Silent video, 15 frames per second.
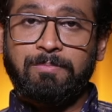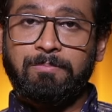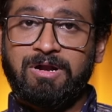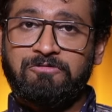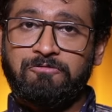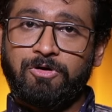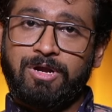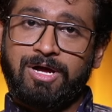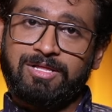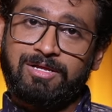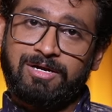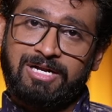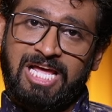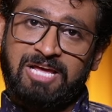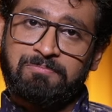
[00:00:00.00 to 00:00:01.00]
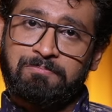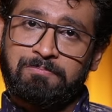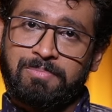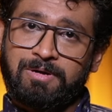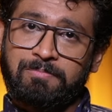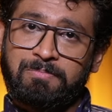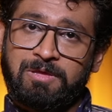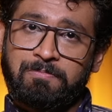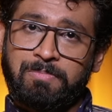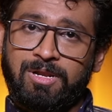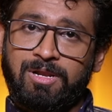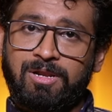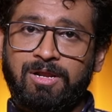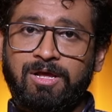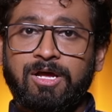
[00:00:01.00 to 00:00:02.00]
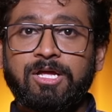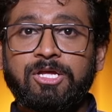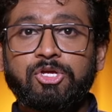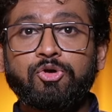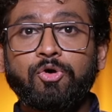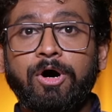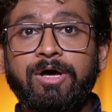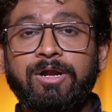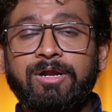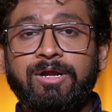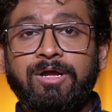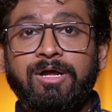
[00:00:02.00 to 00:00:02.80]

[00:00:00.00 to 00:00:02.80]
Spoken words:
But for other type people, you are